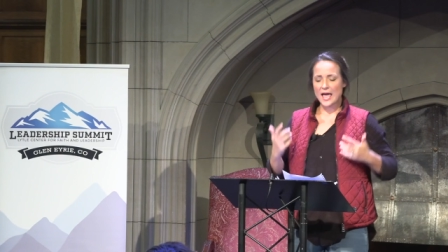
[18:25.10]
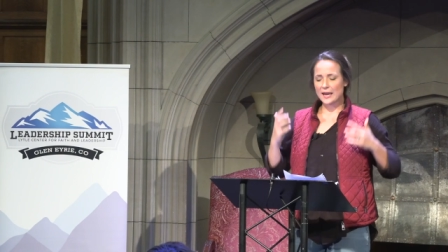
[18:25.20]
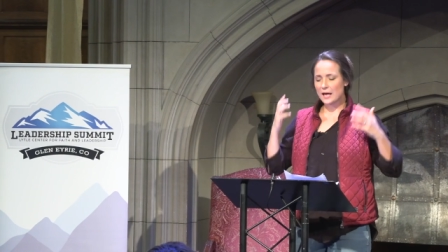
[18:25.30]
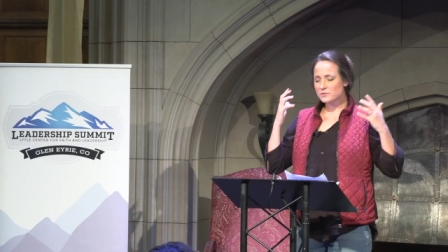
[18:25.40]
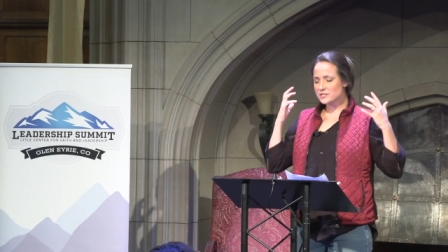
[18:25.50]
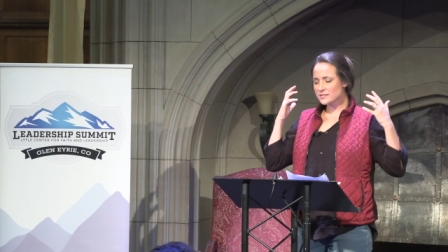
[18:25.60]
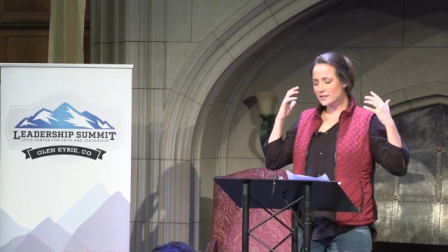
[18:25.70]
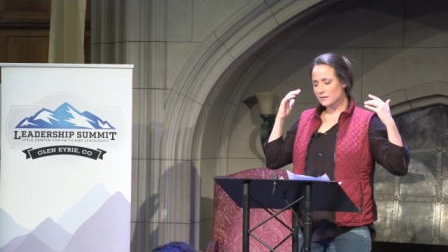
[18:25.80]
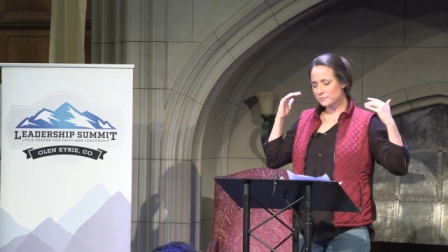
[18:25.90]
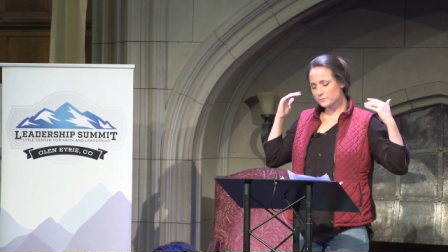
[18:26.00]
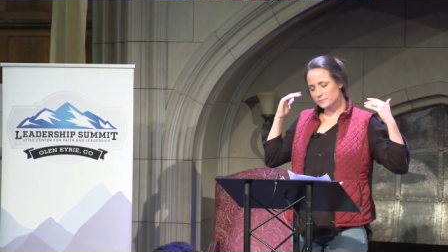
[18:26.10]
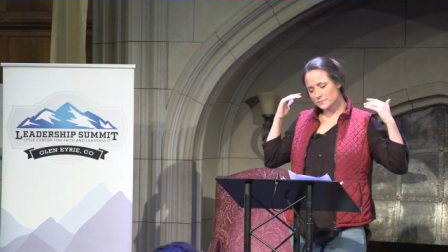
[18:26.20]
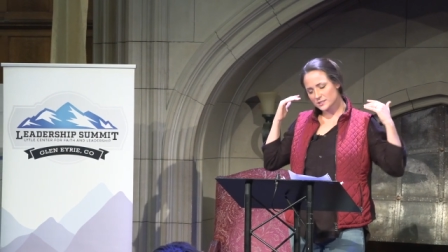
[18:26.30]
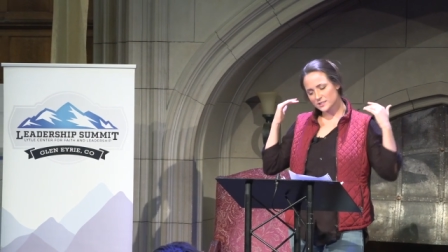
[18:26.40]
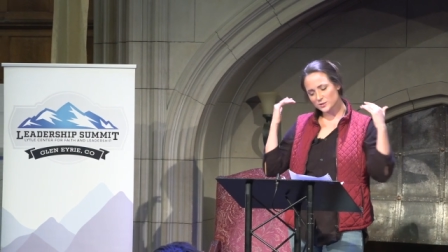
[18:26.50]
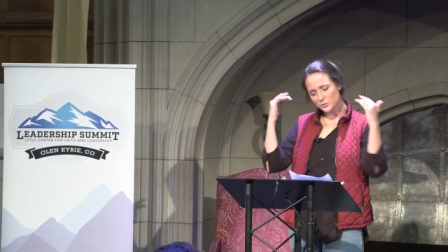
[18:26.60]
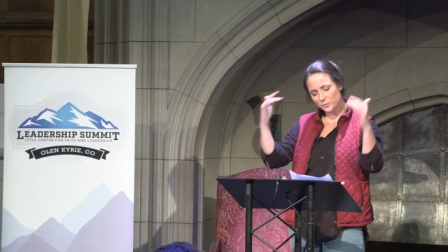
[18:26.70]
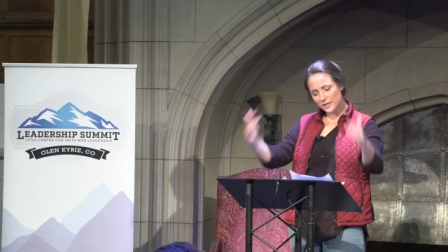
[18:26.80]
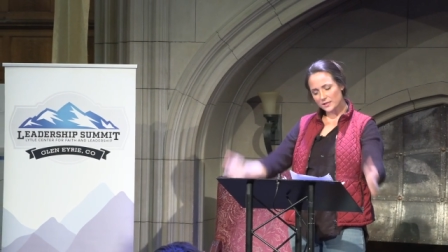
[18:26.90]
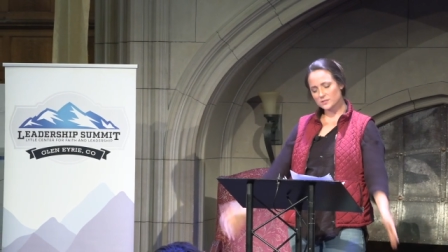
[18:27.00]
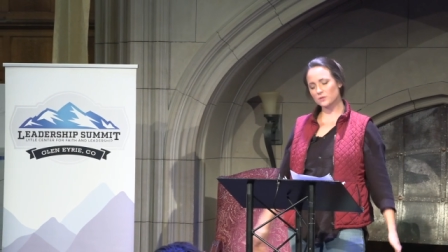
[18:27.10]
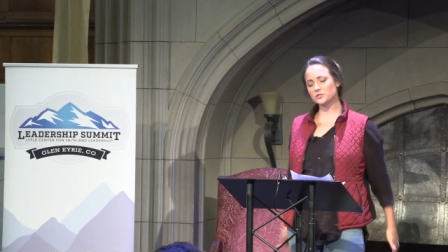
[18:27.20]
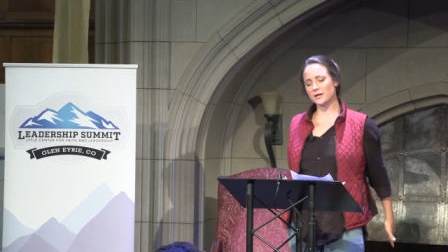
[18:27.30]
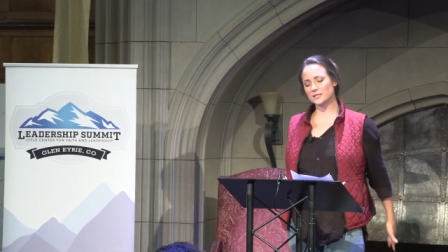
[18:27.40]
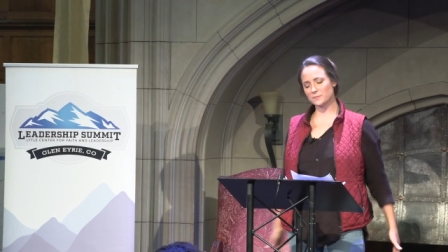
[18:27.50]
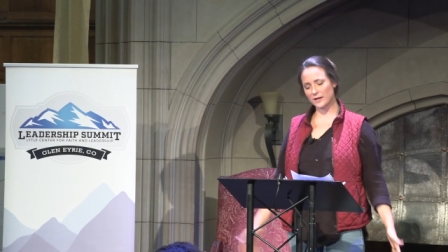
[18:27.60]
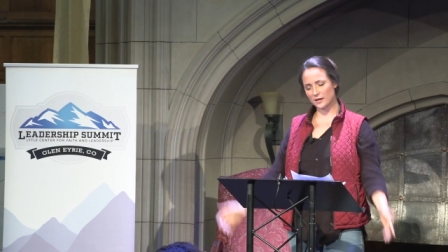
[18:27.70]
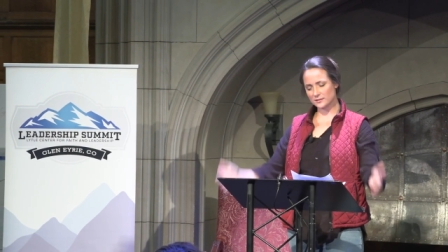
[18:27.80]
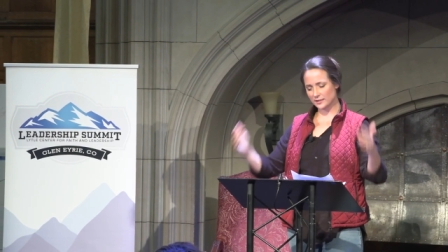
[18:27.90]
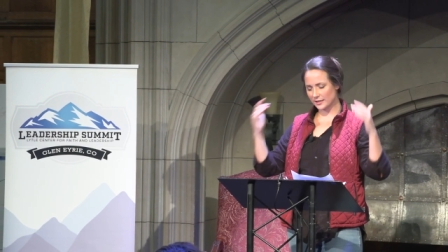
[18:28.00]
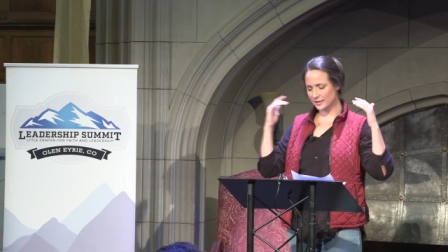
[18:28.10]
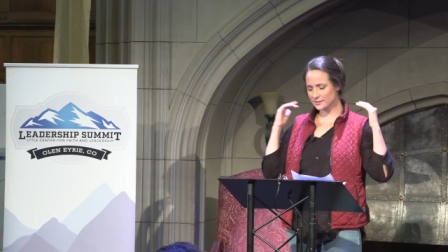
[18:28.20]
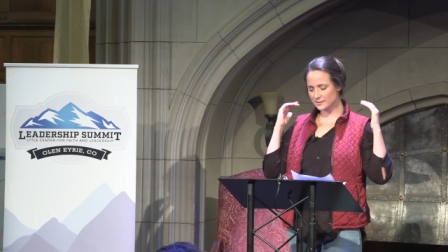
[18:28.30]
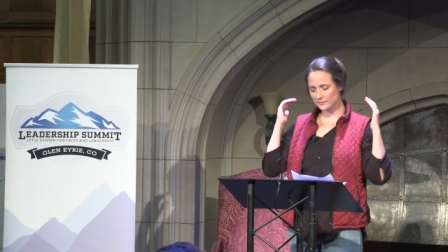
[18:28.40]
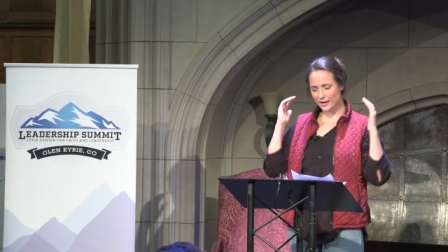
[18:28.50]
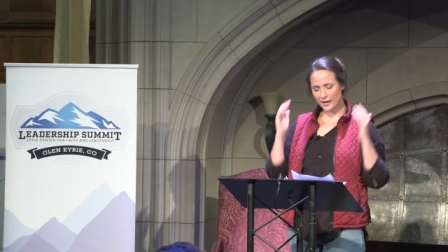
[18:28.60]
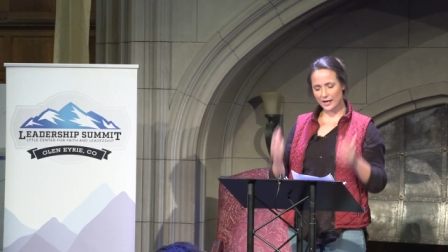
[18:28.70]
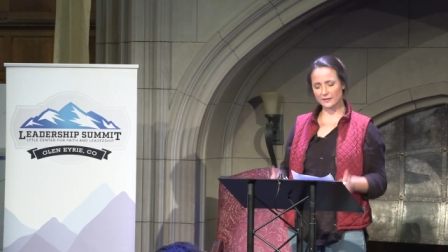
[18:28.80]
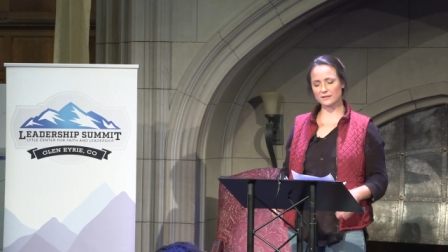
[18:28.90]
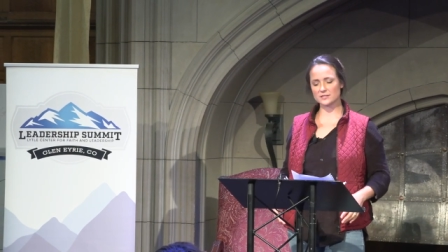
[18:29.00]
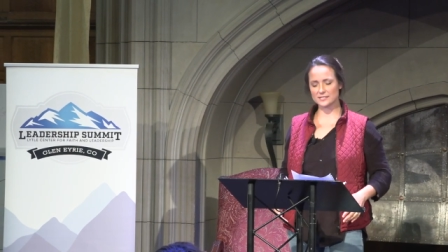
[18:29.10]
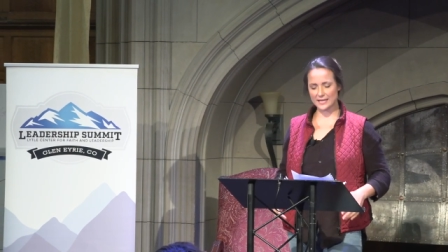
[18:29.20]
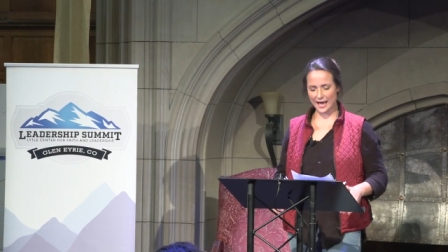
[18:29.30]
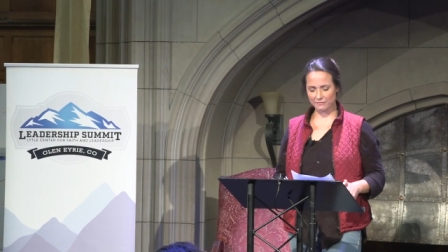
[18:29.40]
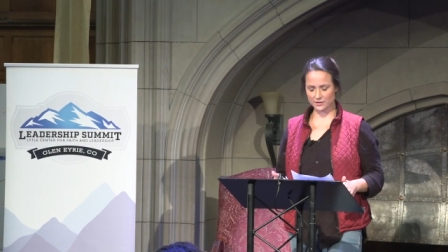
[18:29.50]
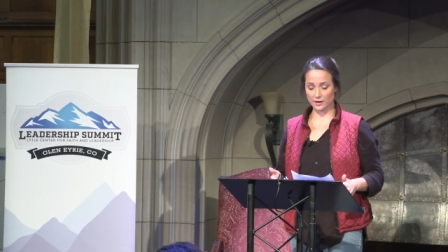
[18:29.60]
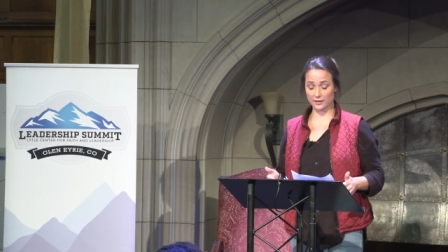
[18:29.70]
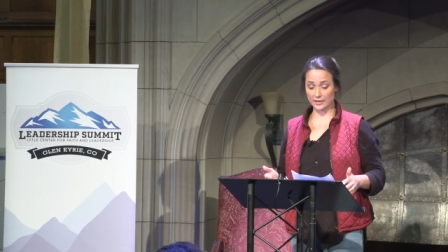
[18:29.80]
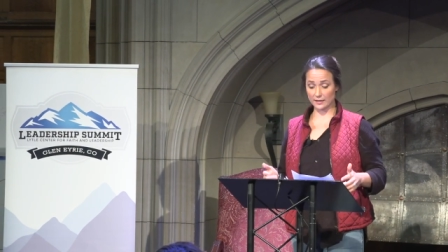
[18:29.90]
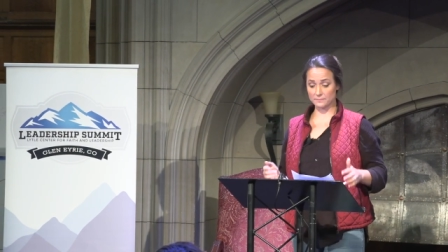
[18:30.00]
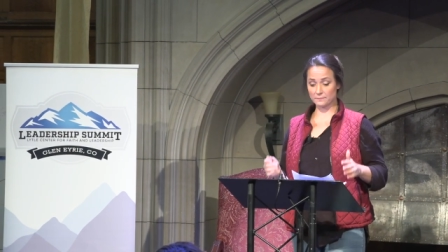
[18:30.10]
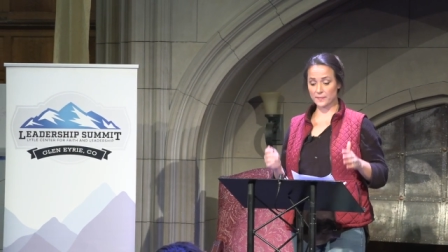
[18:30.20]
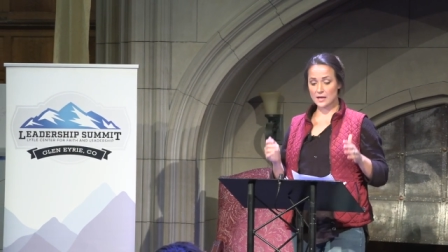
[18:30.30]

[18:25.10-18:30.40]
And I'm just going to speak so transparently because I'll never see half of y'all again.